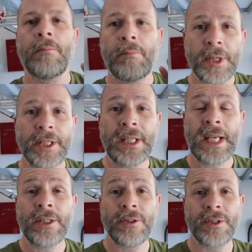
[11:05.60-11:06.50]
But you
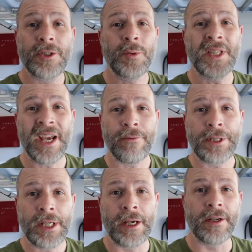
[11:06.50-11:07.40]
can't do this with
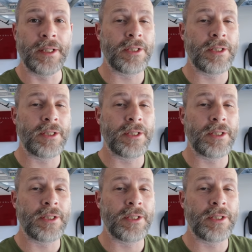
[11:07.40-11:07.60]
every tire.